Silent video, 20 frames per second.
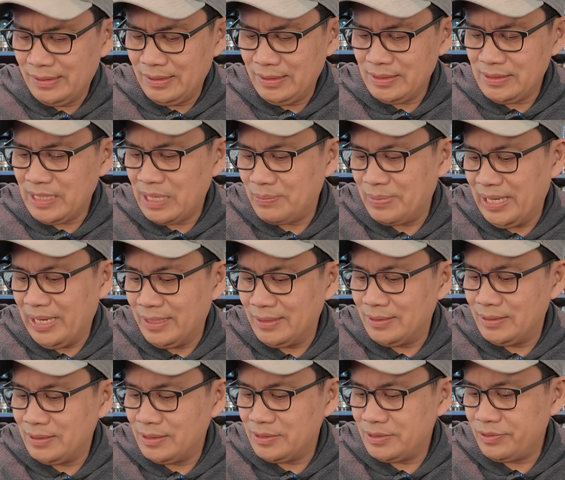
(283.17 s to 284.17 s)
it's not
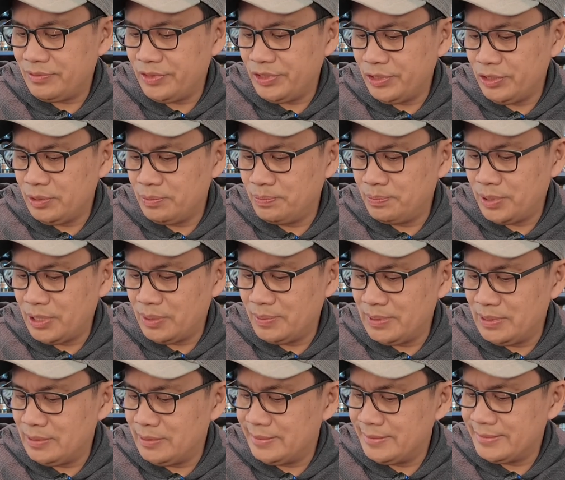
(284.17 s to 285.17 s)
bad. It's 3-year-old
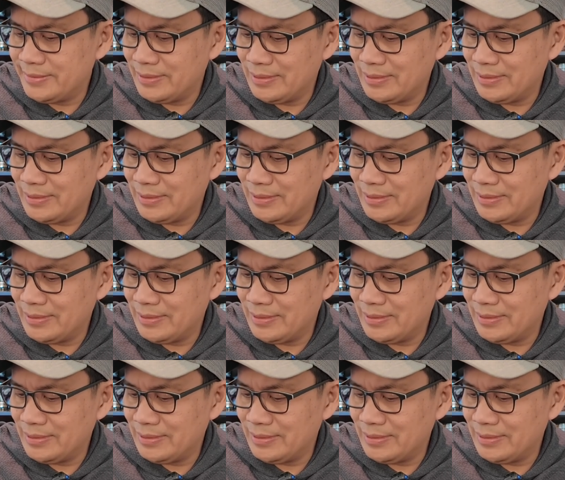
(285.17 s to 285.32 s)
bourbon,